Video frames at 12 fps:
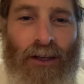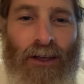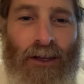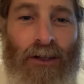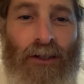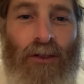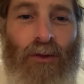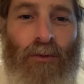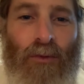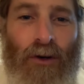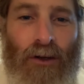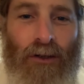it is
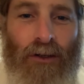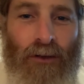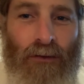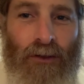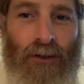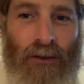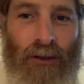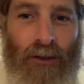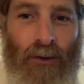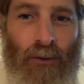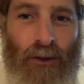part of the 6